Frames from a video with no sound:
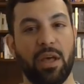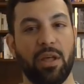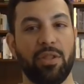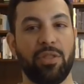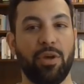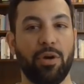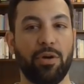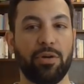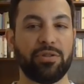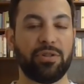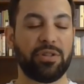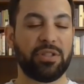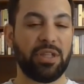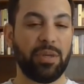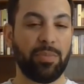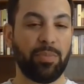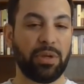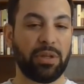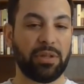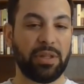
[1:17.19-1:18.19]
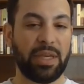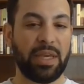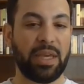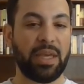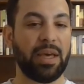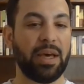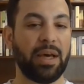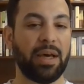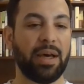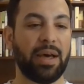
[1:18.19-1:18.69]
those are
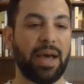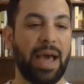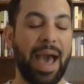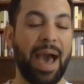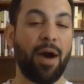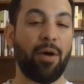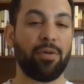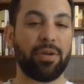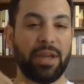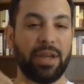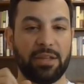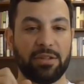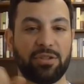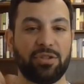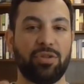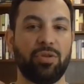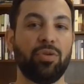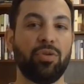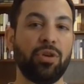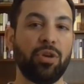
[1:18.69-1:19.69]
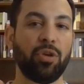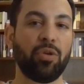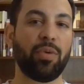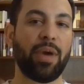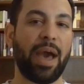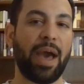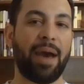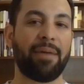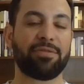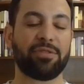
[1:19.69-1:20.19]
typically out and to you
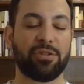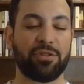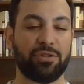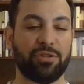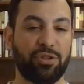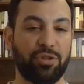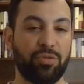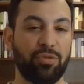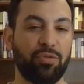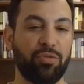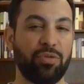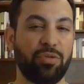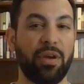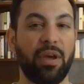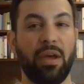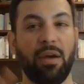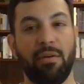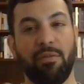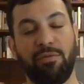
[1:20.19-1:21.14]
after June